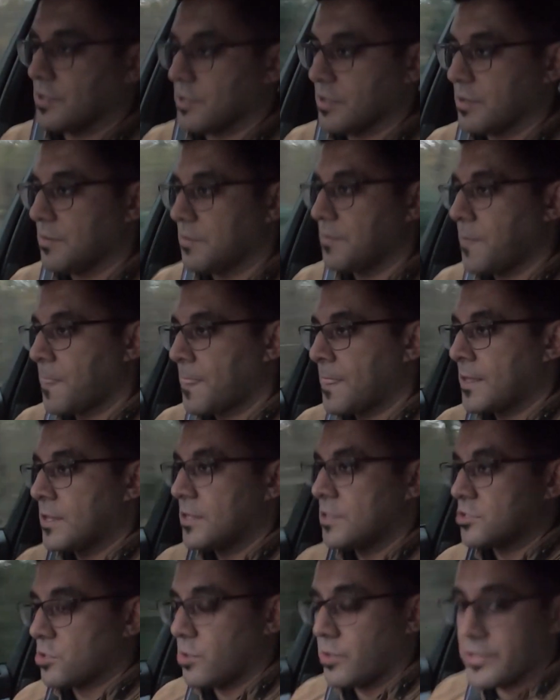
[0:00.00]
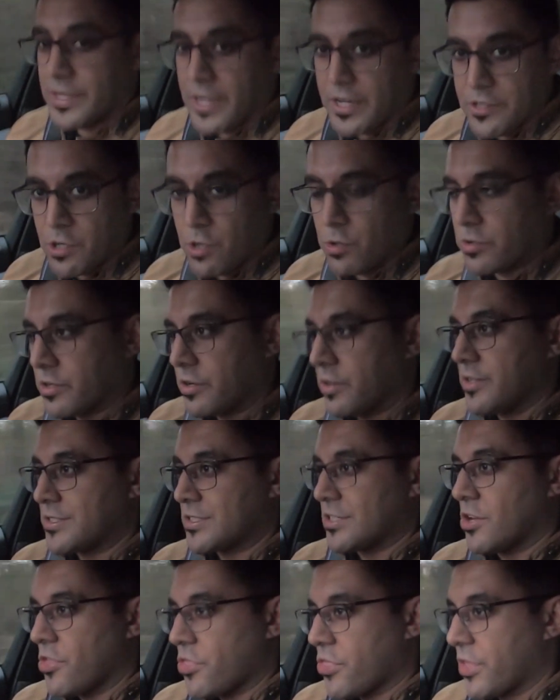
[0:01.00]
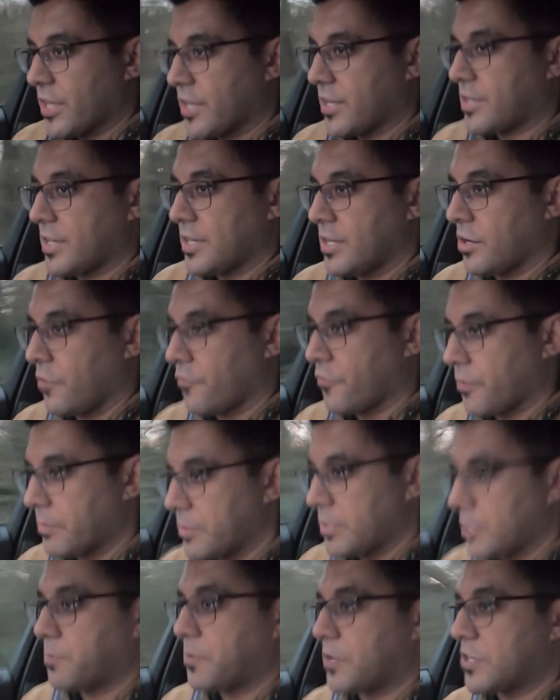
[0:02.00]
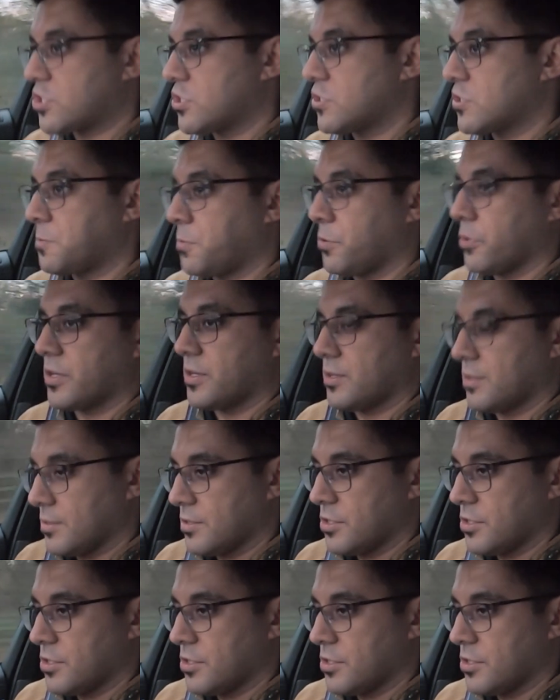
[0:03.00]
Yeah. So on that note, guys, I think, you know, from an impressions point,